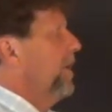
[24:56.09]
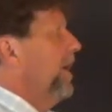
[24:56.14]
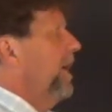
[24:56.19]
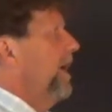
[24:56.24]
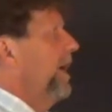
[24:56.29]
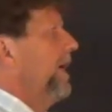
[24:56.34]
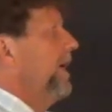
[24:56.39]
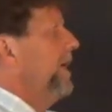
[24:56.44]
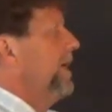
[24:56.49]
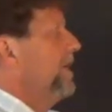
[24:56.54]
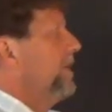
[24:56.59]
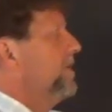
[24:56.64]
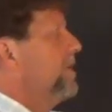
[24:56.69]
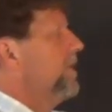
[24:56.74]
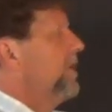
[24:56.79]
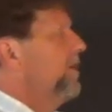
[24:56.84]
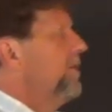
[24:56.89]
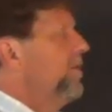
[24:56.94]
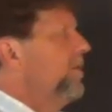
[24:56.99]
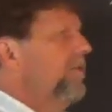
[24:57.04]
line
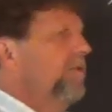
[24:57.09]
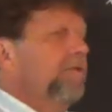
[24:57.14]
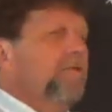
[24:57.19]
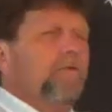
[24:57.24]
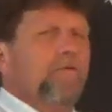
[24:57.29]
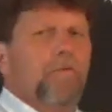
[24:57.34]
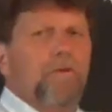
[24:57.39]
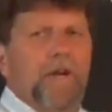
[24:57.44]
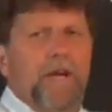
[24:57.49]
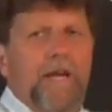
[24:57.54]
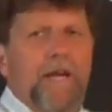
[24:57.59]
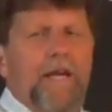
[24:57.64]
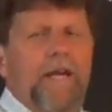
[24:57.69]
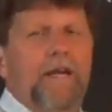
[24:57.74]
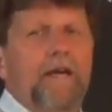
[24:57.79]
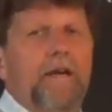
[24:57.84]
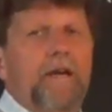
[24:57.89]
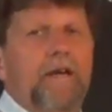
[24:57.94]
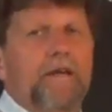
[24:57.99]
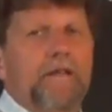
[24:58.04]
into
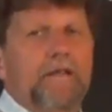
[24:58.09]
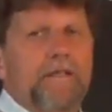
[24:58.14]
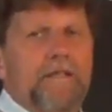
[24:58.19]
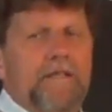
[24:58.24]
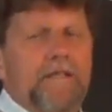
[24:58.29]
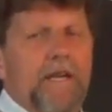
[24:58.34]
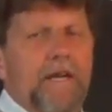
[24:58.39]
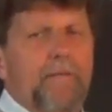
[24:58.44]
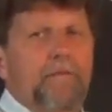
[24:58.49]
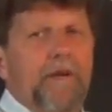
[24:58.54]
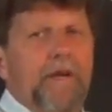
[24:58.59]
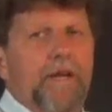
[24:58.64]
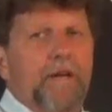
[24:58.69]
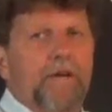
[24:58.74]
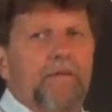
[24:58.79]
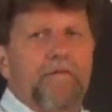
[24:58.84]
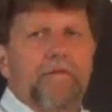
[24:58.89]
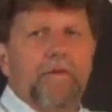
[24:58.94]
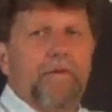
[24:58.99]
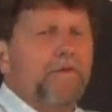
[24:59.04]
3
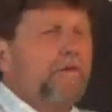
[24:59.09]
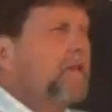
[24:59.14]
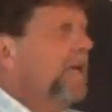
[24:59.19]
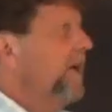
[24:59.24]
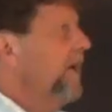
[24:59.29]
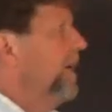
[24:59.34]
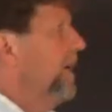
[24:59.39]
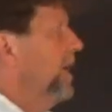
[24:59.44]
subintervals.